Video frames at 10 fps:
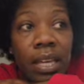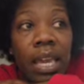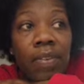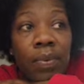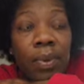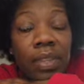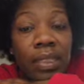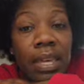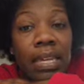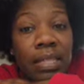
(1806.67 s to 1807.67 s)
even with the
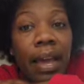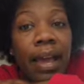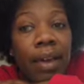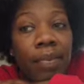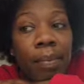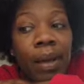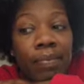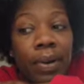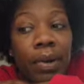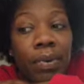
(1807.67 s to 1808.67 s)
things I have in my
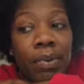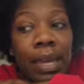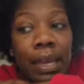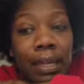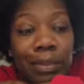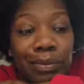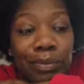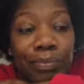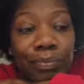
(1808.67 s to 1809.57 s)
phone now,